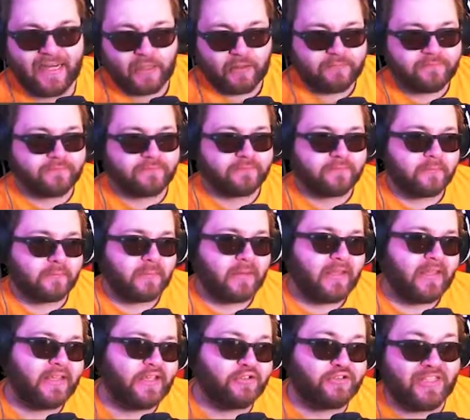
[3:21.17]
Still,
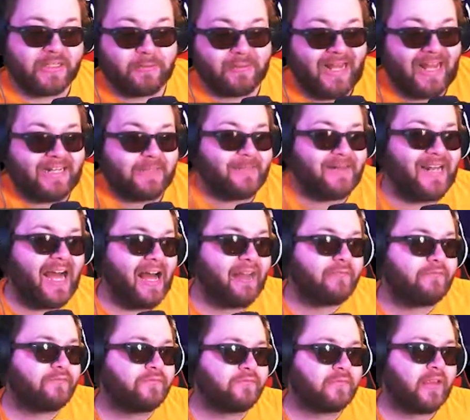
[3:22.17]
you did what had to be
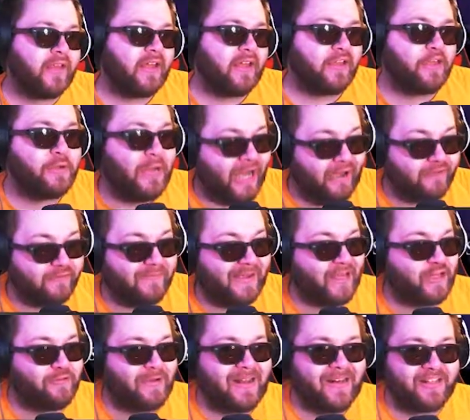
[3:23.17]
done. You
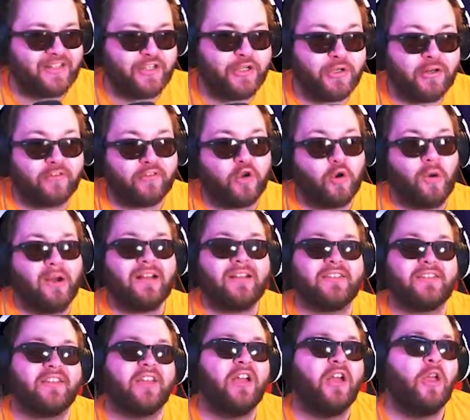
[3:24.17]
have my gratitude, of
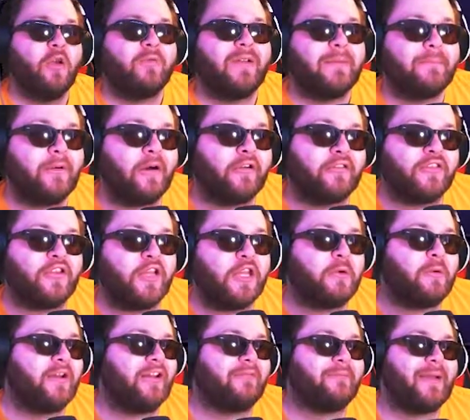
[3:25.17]
course. We both
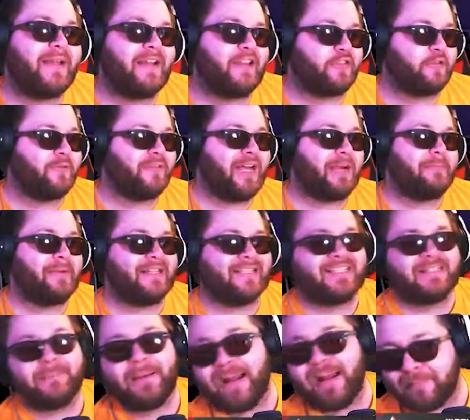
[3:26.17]
know you wouldn't have made it through without
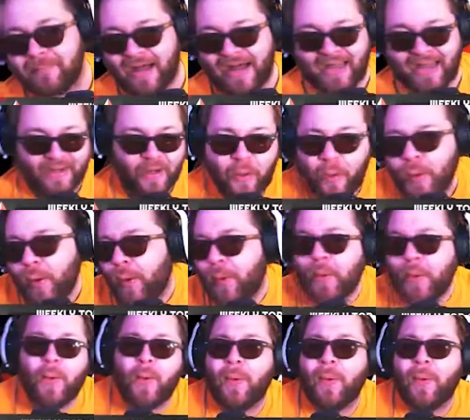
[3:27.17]
my son of mine.